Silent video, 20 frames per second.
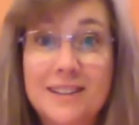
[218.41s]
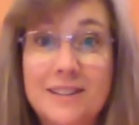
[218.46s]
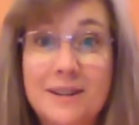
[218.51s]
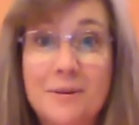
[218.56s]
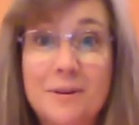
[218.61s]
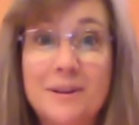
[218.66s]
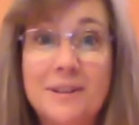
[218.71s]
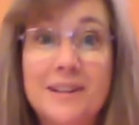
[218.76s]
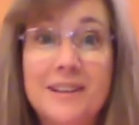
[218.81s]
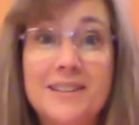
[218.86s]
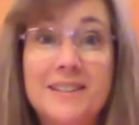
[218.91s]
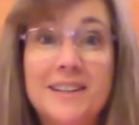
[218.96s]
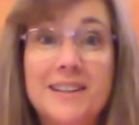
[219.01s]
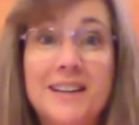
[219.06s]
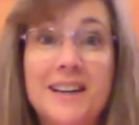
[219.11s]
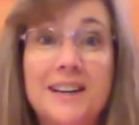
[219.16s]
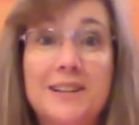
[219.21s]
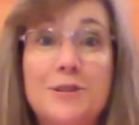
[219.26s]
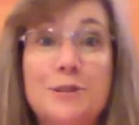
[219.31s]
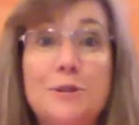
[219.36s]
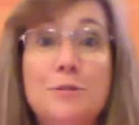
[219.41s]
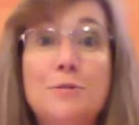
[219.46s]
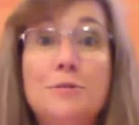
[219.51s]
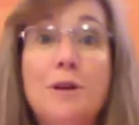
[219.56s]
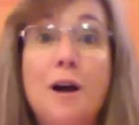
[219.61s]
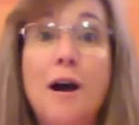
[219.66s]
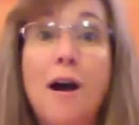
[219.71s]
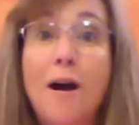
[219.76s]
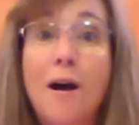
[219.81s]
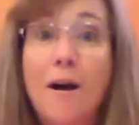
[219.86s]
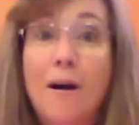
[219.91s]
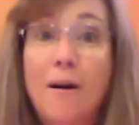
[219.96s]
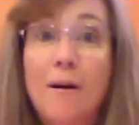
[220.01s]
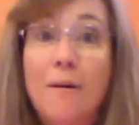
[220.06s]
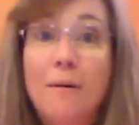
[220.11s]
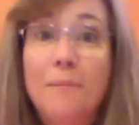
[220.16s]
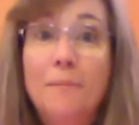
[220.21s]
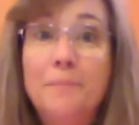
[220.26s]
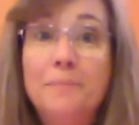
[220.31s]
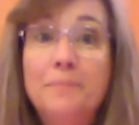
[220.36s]
so it doesn't get too
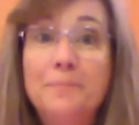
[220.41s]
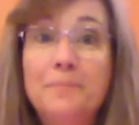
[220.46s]
tall.